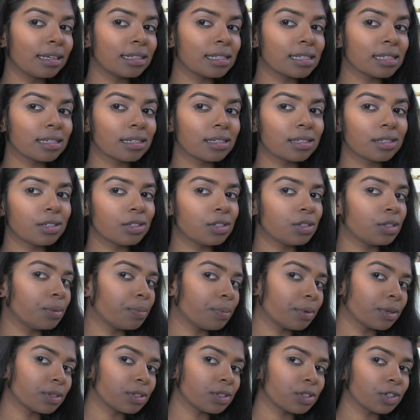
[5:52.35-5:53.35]
It's
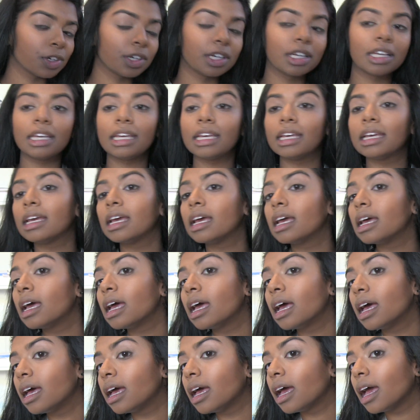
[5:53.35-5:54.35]
super streaky
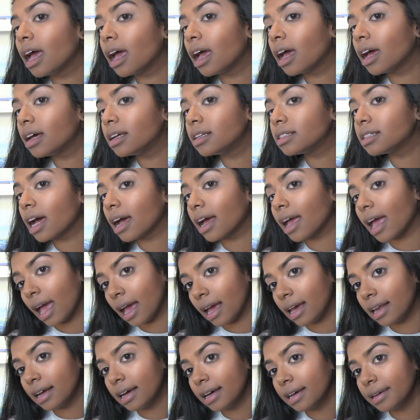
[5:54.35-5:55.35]
and I
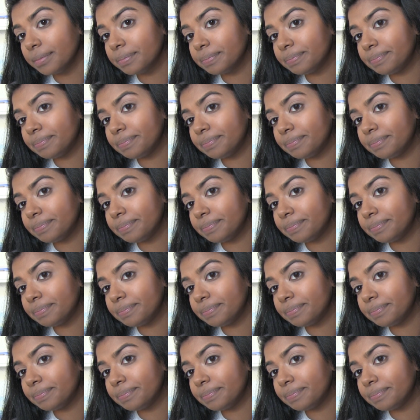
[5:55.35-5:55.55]
hate it.